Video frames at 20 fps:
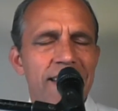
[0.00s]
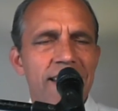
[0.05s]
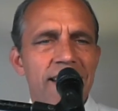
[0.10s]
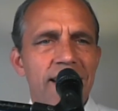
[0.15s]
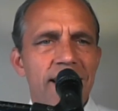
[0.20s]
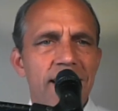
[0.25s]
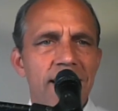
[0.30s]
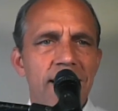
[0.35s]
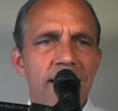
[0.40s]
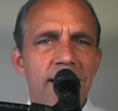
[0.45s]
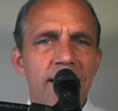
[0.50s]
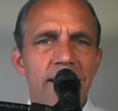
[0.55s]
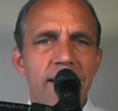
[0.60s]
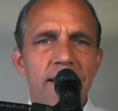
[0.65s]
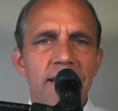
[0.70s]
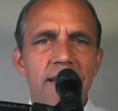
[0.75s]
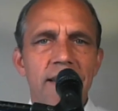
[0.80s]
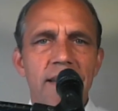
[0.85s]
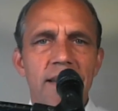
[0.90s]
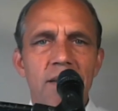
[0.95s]

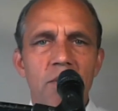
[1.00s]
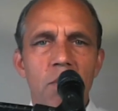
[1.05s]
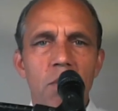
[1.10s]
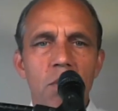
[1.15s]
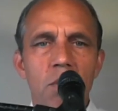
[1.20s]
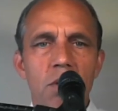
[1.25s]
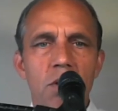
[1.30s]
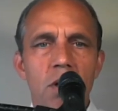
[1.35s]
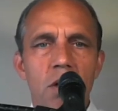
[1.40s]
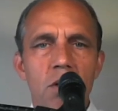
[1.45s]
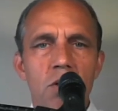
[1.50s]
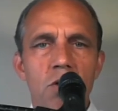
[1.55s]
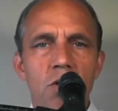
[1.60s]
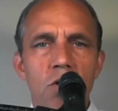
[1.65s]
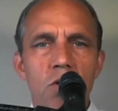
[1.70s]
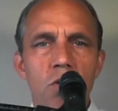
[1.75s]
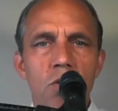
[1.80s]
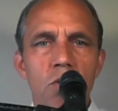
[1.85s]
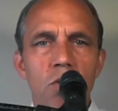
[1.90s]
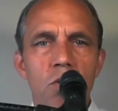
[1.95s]
and we will talk
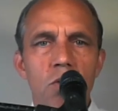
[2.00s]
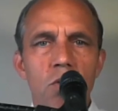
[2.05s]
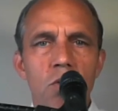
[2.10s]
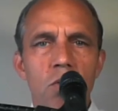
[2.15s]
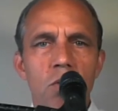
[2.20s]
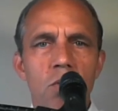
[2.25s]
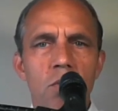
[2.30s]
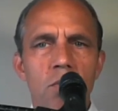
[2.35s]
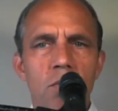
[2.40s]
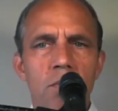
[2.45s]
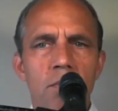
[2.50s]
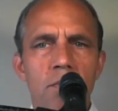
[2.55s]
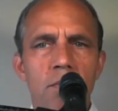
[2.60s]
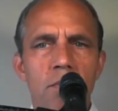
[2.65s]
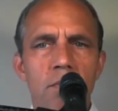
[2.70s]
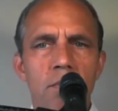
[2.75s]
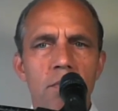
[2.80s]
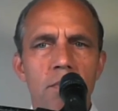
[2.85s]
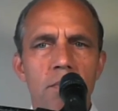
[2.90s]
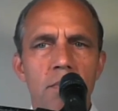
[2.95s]
to you
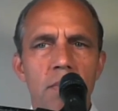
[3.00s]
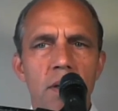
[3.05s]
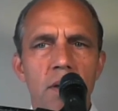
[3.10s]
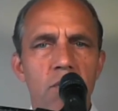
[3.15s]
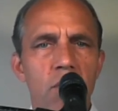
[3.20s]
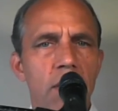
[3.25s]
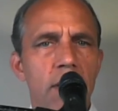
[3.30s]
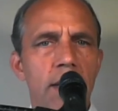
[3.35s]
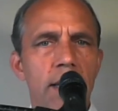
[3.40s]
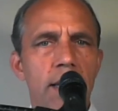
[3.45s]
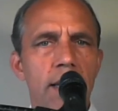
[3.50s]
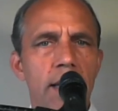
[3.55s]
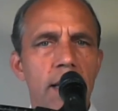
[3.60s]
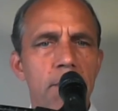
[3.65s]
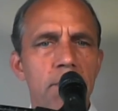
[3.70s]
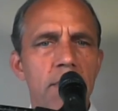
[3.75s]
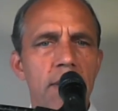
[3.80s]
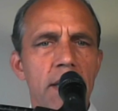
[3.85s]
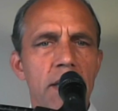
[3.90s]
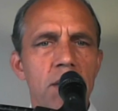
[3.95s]
if we get any
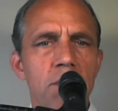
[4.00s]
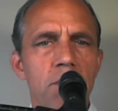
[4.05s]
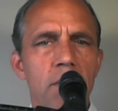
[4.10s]
updates.